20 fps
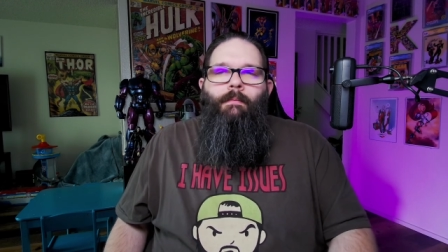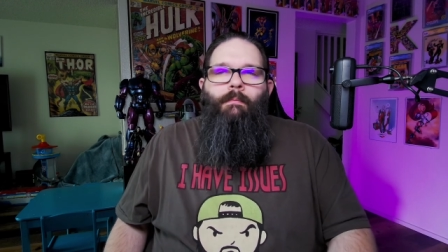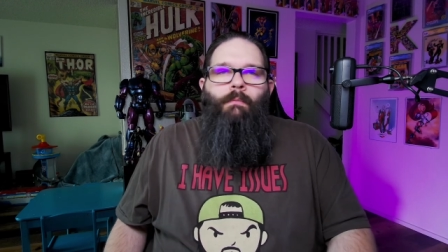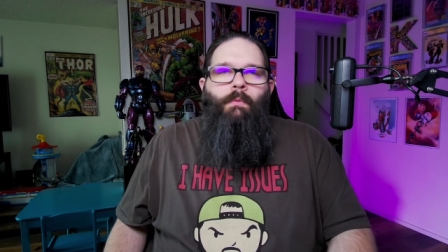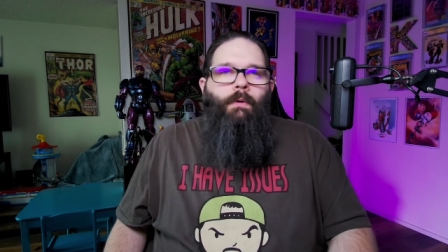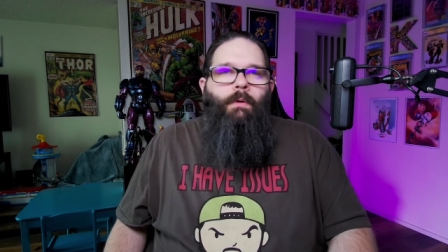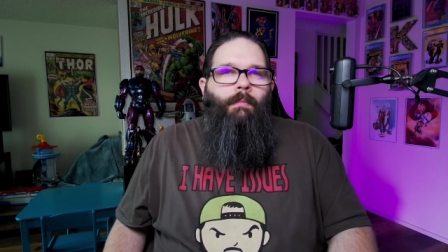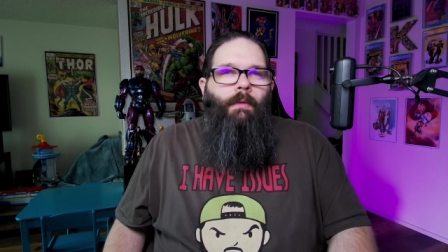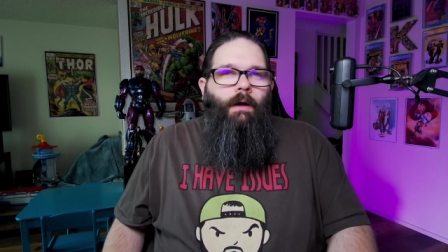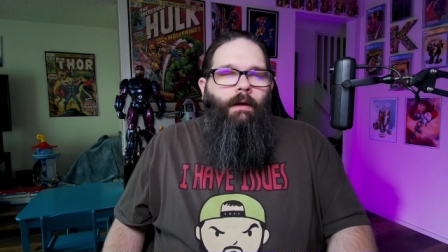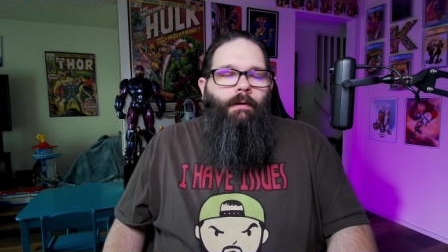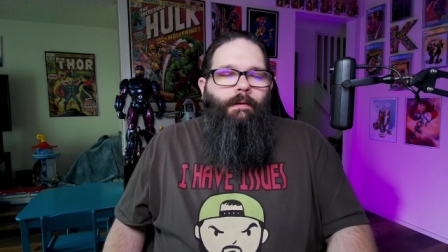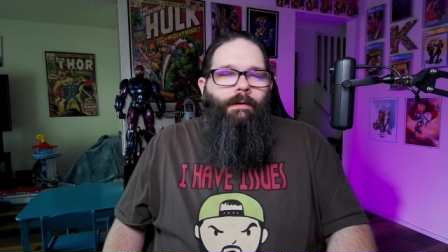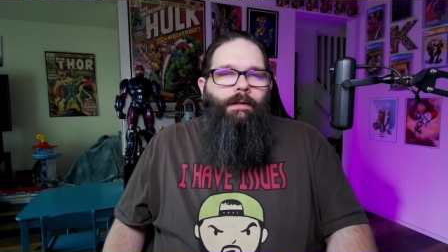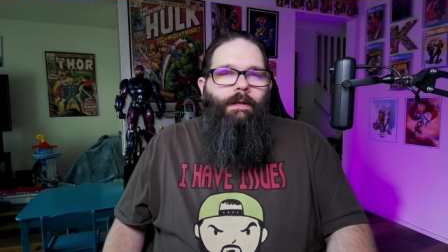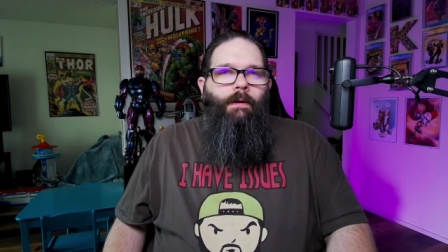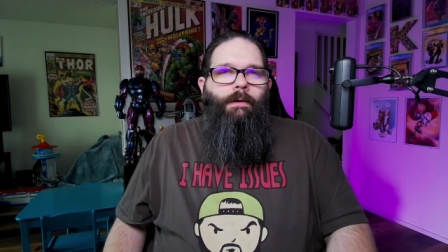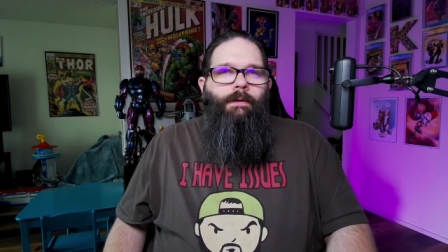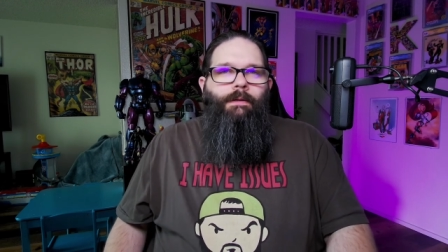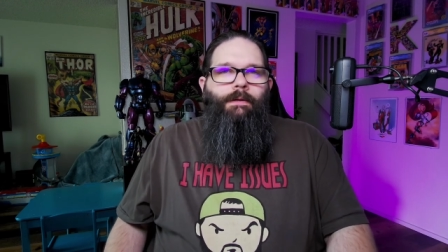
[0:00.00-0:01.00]
more modern
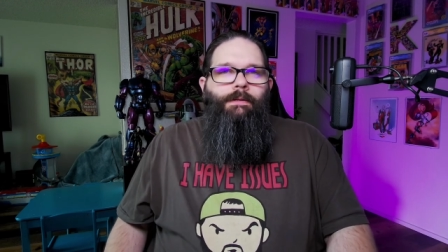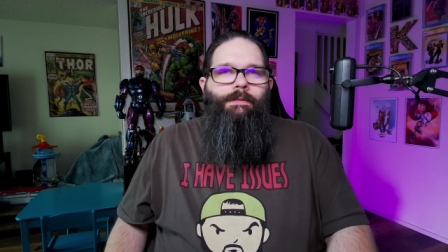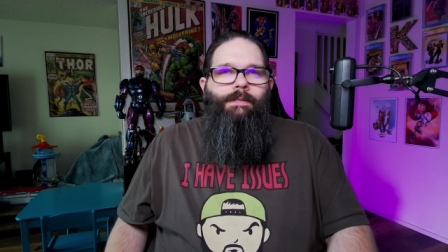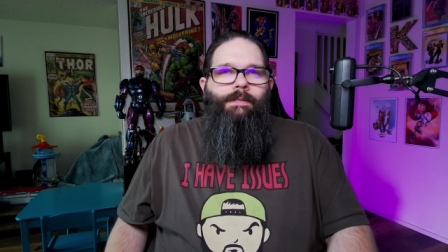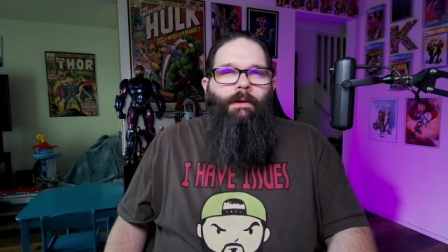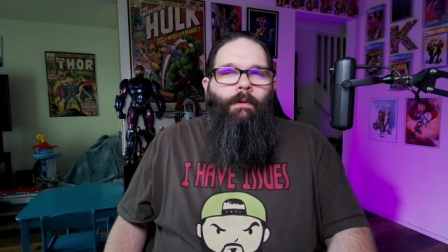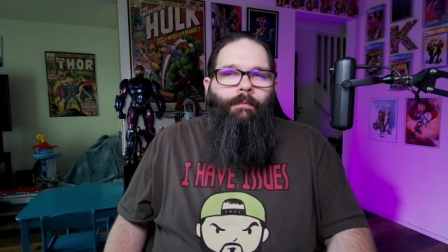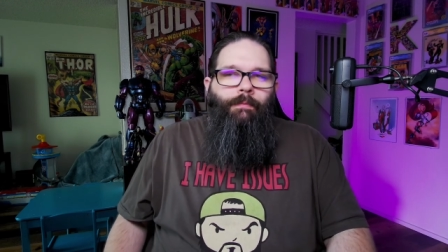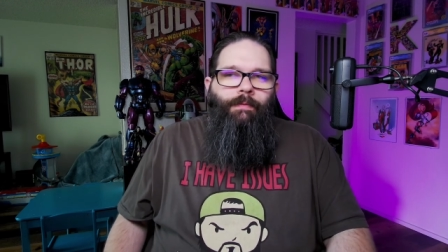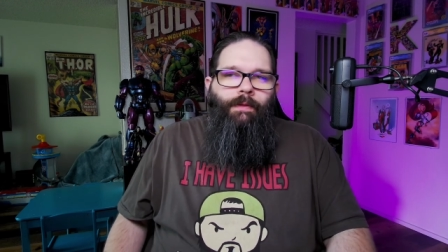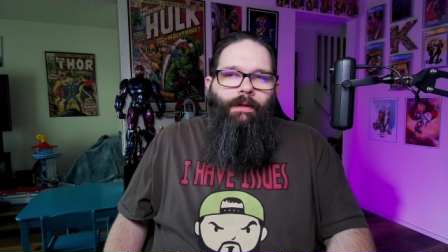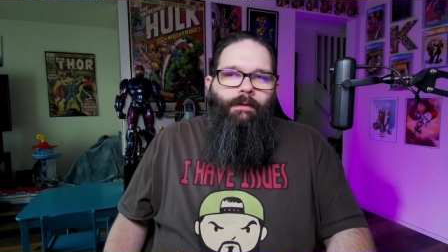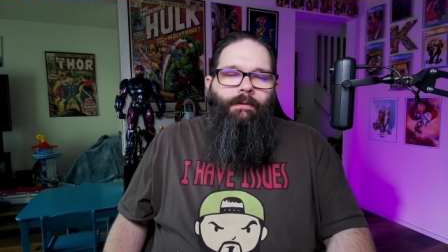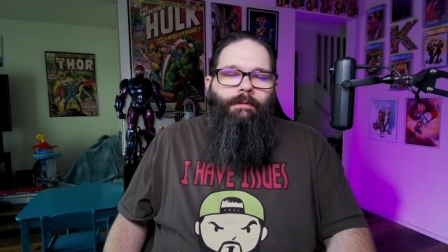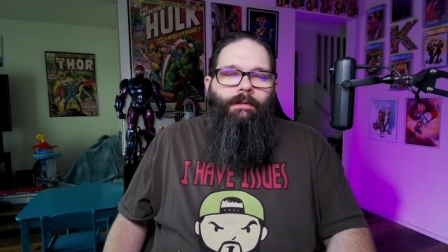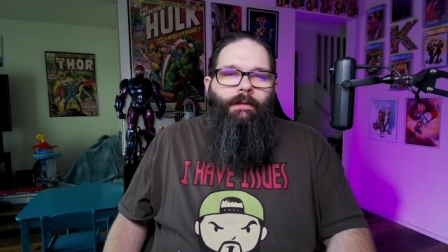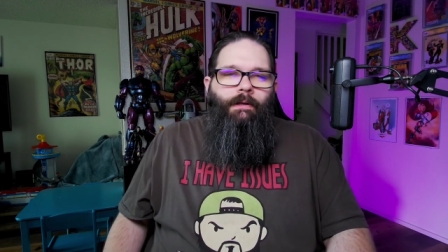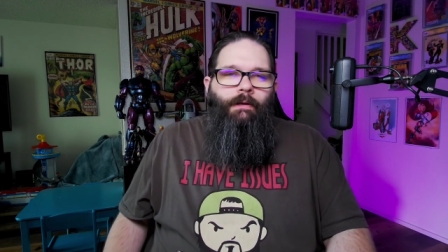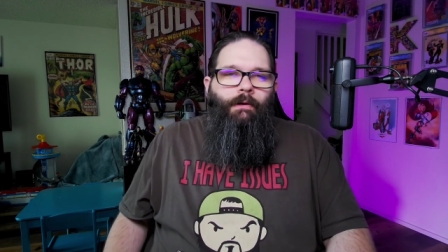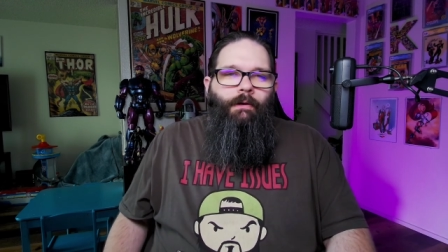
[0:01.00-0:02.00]
characters, I don't think
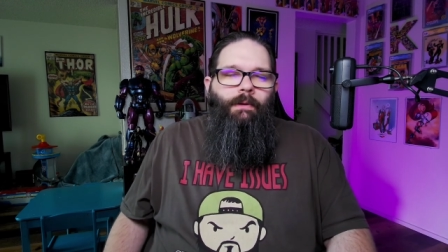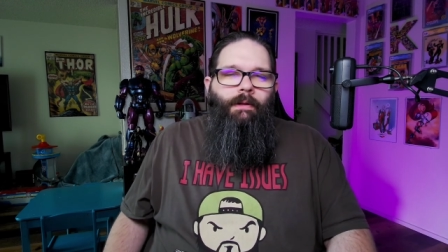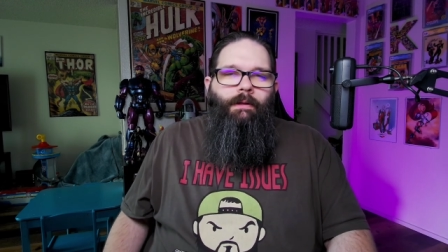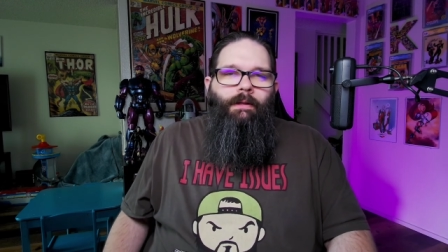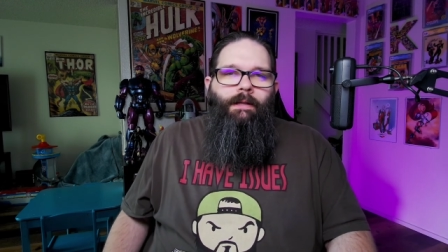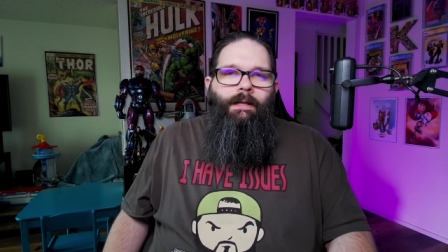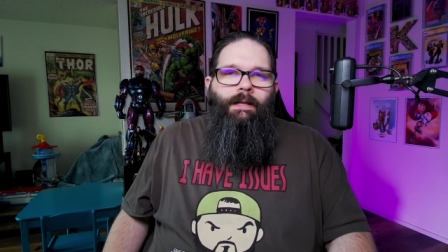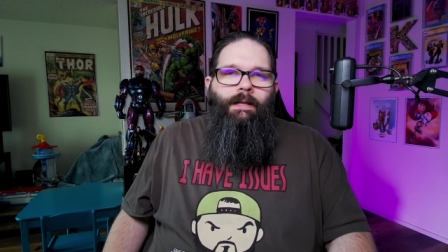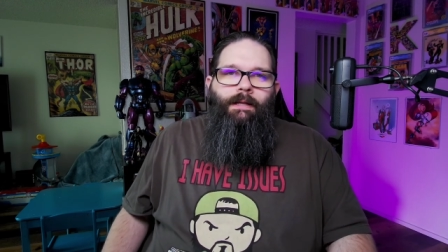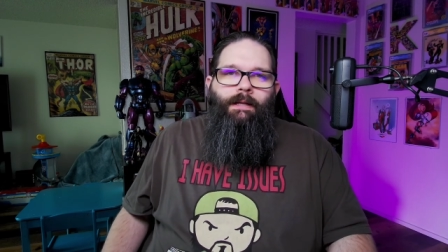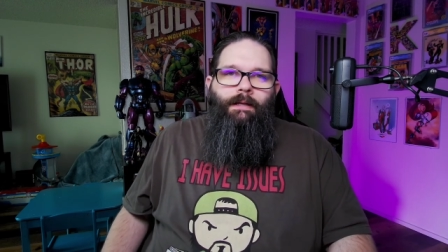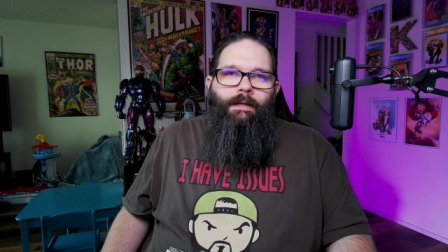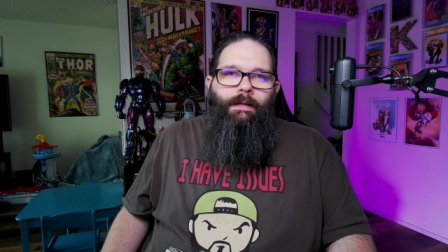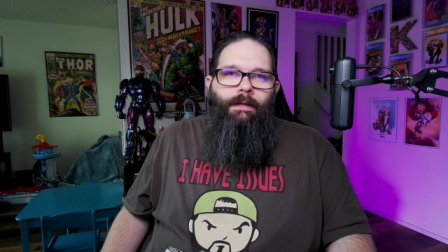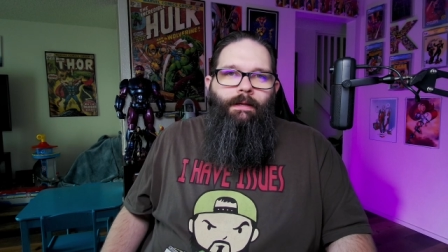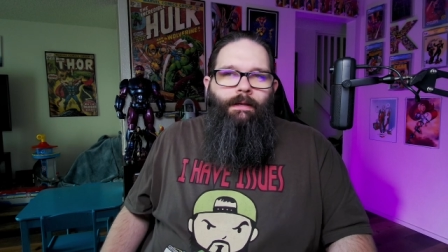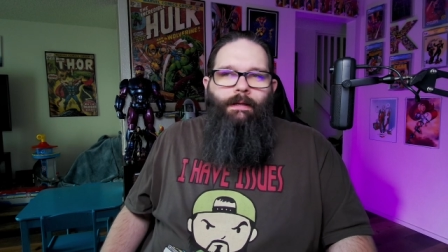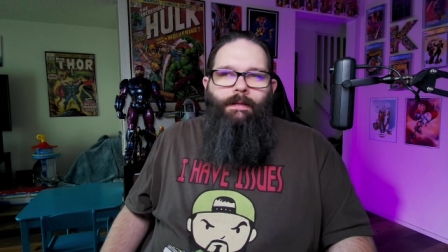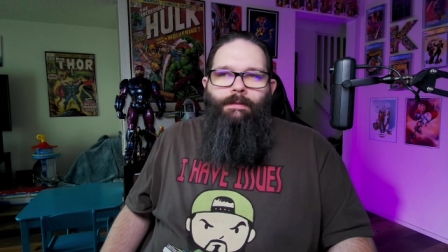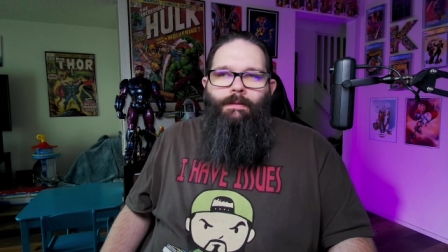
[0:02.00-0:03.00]
that they're really going to get
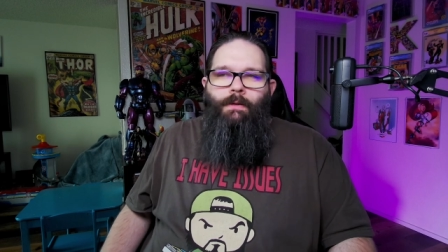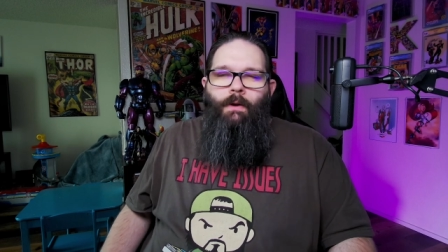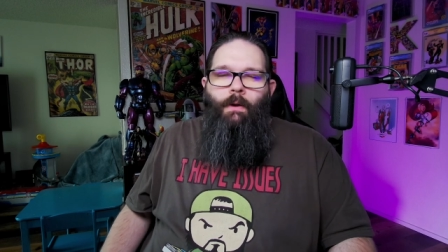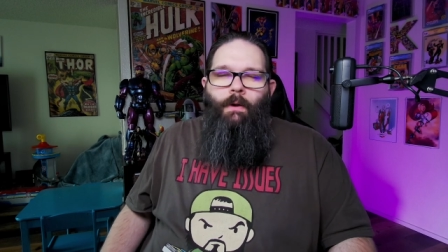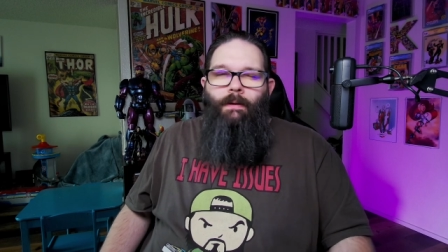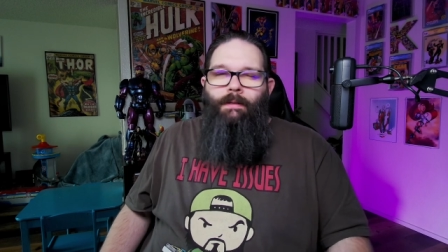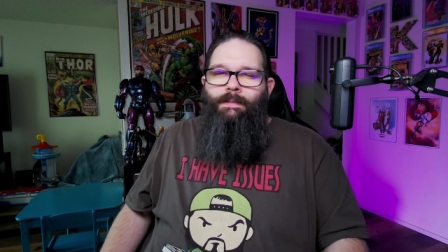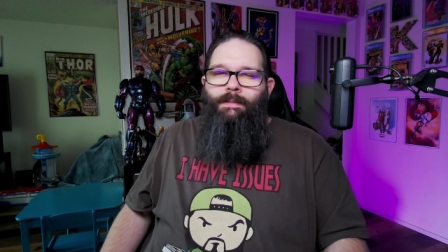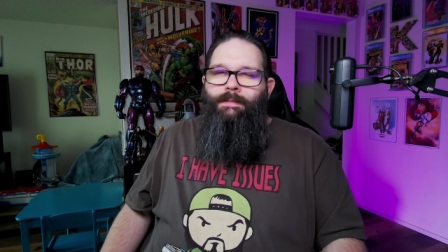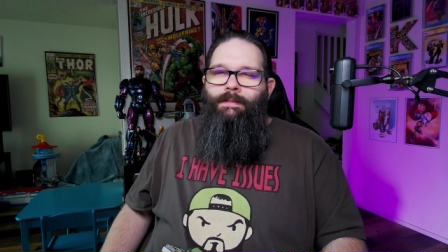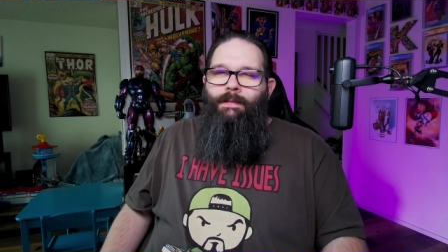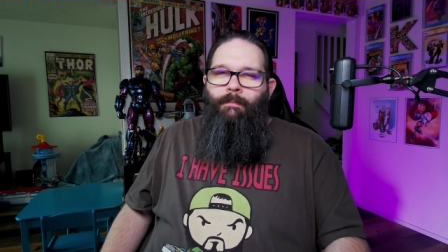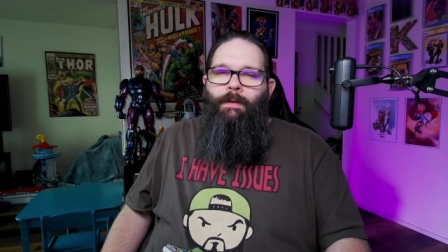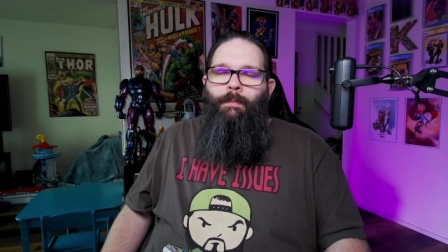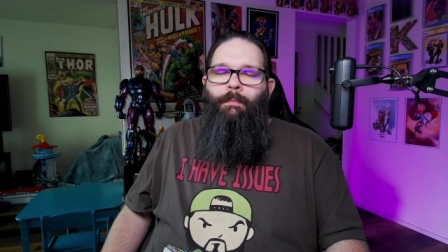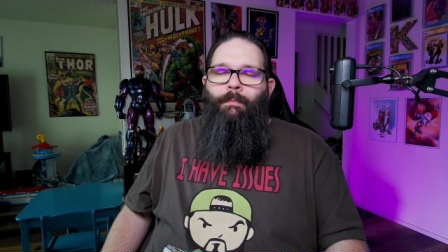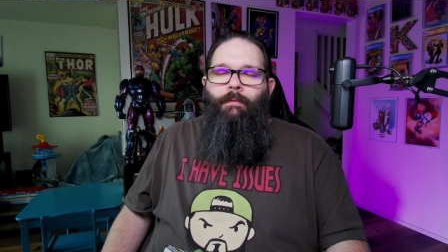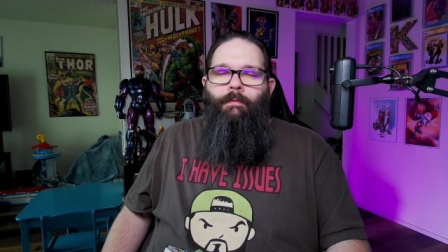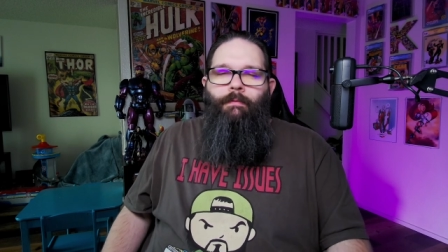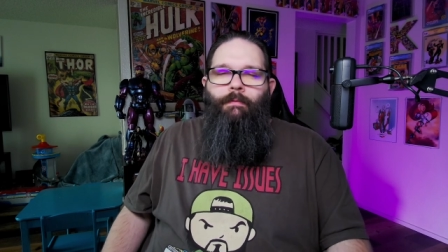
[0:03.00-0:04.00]
hit as hard as some
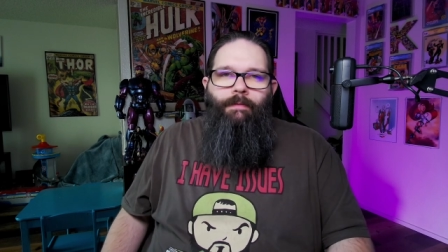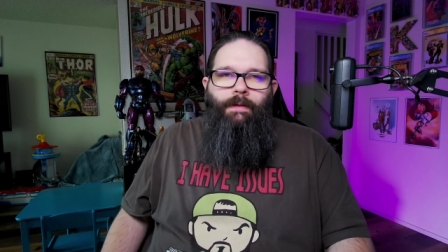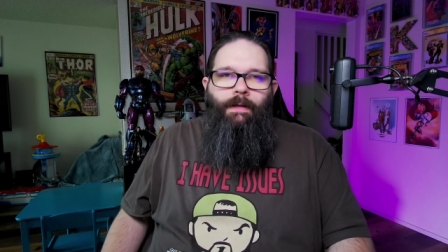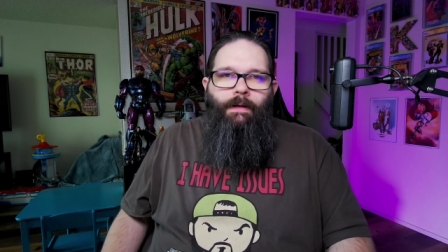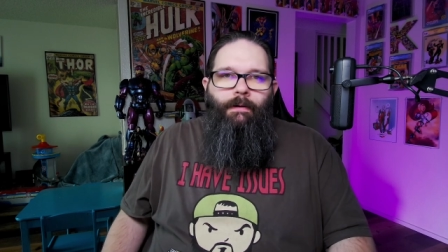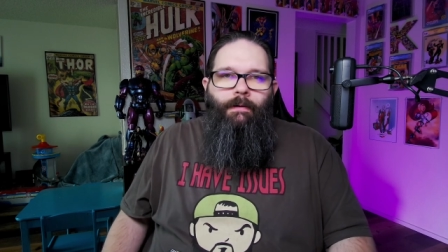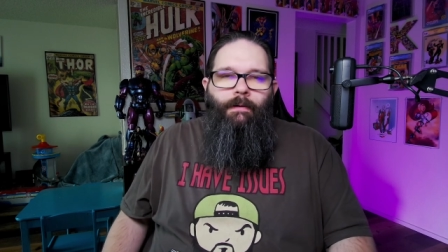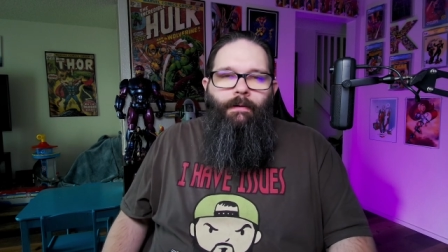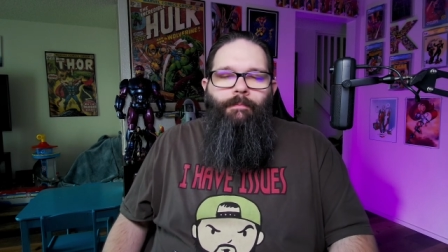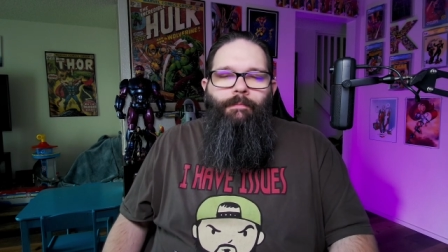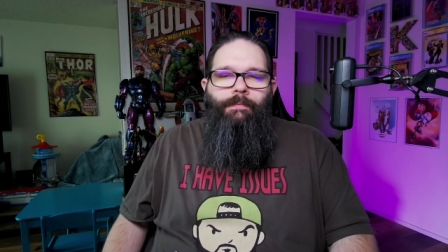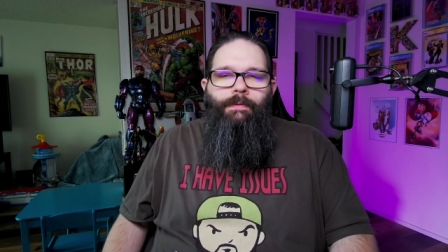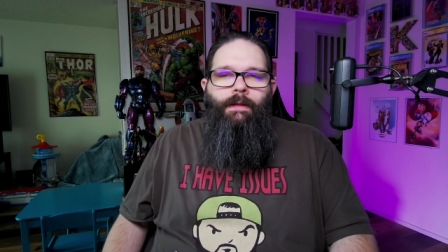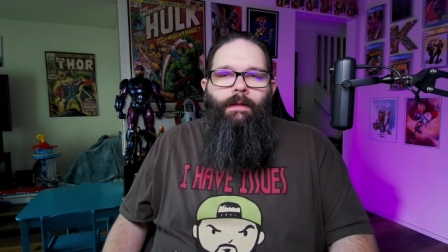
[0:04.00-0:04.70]
people fear.